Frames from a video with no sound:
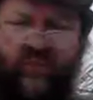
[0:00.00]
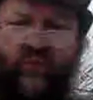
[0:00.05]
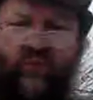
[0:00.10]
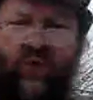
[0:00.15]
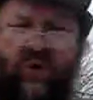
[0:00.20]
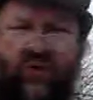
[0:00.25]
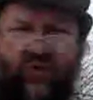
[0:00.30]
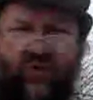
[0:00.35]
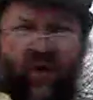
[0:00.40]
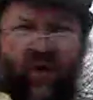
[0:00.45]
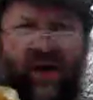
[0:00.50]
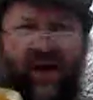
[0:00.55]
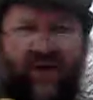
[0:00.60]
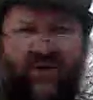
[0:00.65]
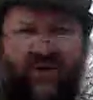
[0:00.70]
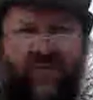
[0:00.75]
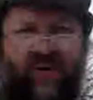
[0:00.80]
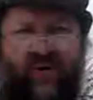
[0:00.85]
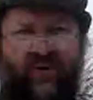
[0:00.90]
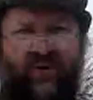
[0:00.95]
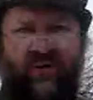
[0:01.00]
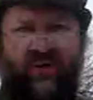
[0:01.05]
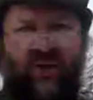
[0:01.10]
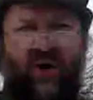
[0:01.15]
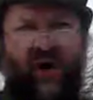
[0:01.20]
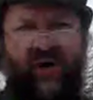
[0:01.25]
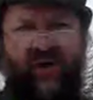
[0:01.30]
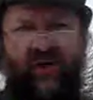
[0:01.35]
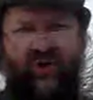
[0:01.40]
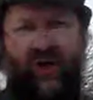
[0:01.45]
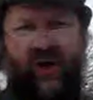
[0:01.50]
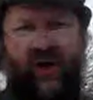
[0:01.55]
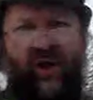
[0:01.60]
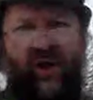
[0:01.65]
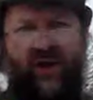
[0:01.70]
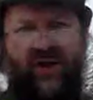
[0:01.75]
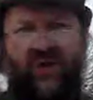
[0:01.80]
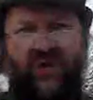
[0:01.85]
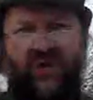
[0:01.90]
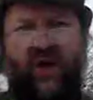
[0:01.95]
is a great expert on cider. Check
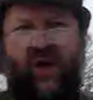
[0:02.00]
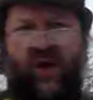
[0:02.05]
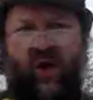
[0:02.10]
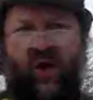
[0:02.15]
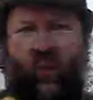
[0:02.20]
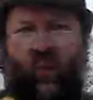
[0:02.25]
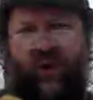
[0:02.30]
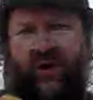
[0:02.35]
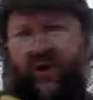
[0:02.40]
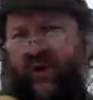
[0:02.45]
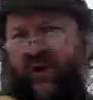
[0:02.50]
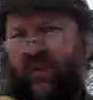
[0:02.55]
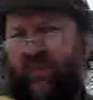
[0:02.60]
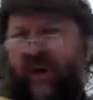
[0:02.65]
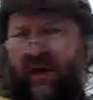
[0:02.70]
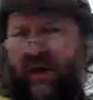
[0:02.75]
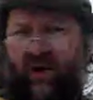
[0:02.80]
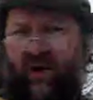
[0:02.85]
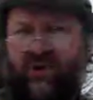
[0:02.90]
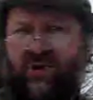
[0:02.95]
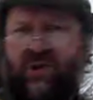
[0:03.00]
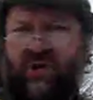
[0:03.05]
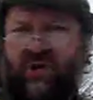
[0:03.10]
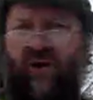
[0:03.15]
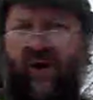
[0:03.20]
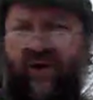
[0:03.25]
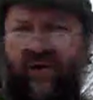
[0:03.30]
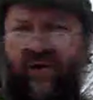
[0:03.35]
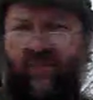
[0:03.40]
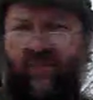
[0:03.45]
out his Whittenham Hill cider